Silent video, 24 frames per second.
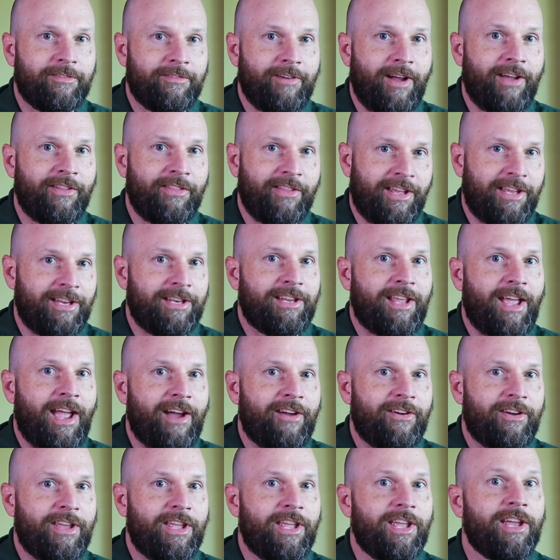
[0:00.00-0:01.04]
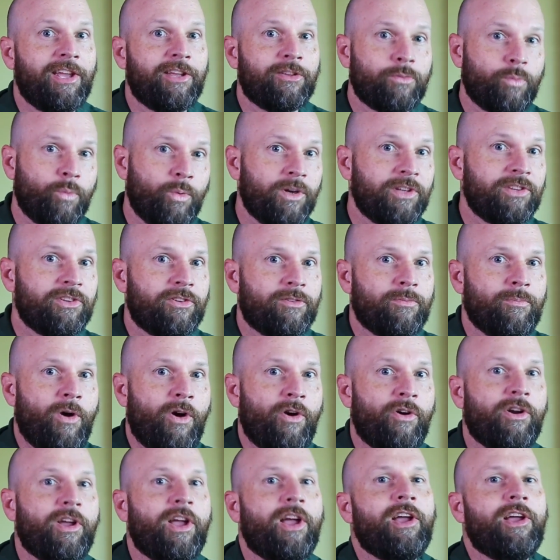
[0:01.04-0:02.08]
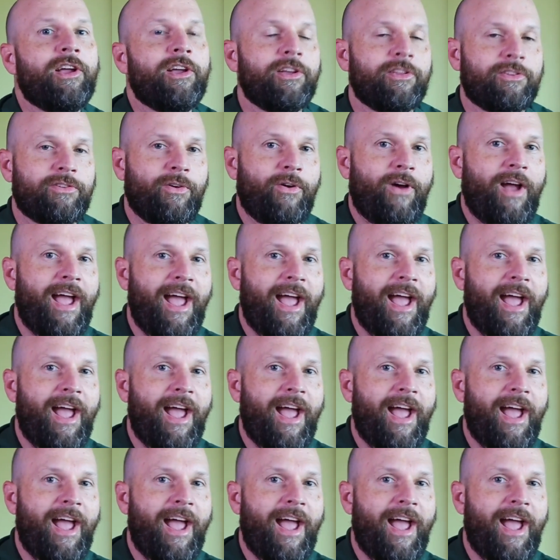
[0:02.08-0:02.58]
around Lane County is wood smoke. So